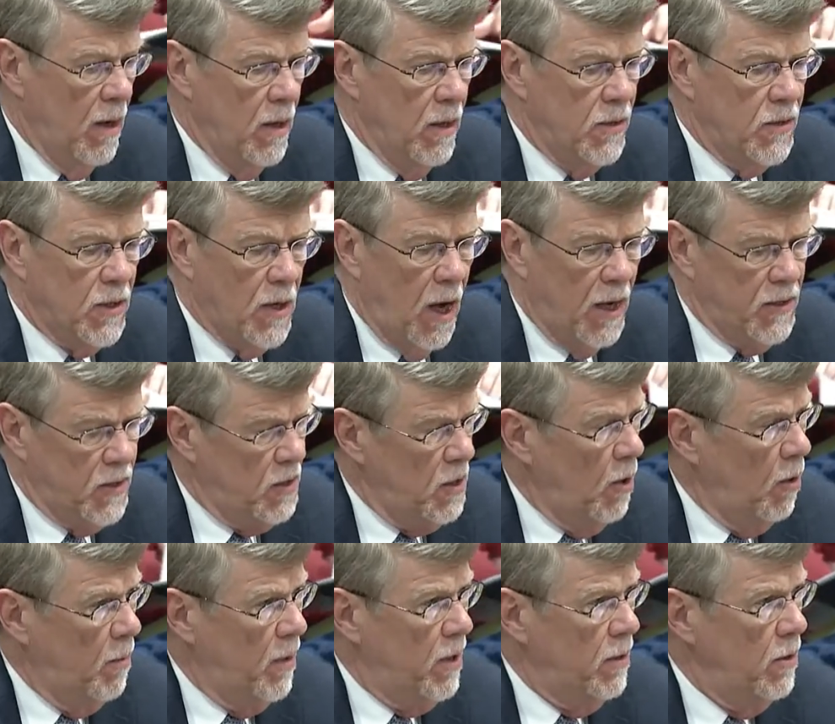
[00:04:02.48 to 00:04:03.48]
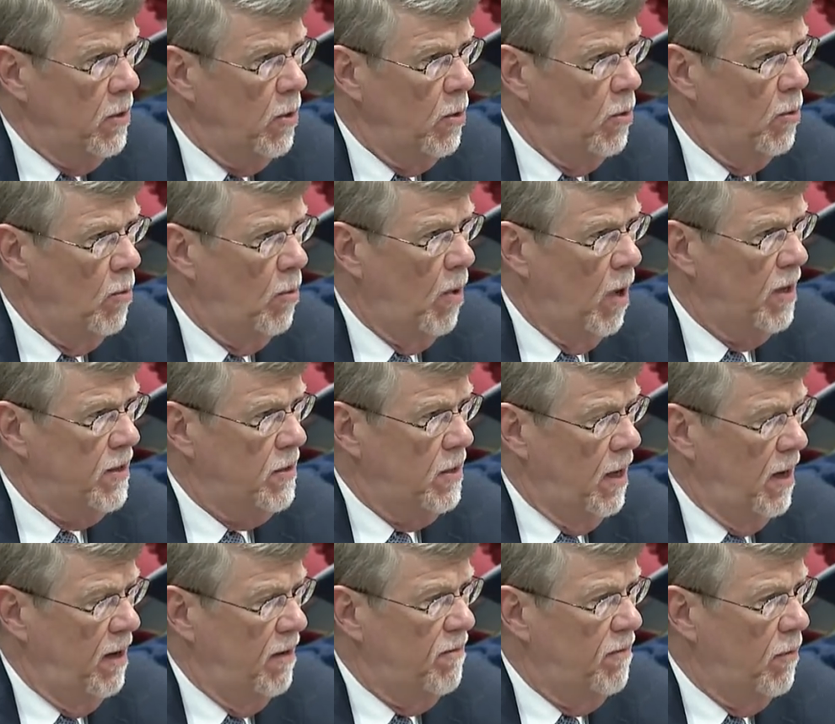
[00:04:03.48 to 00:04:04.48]
Scott Stillman, who is
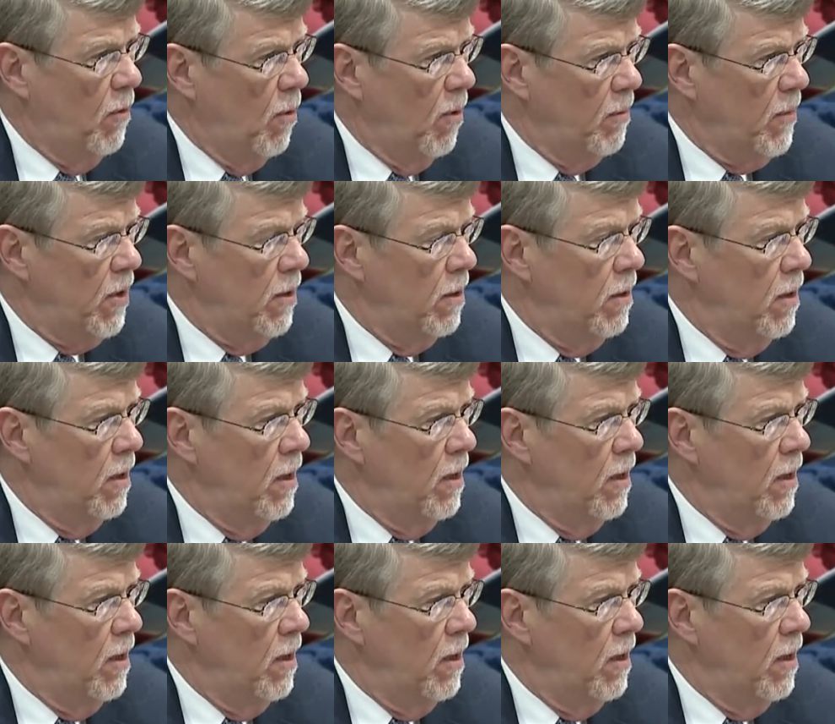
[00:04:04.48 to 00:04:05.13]
a former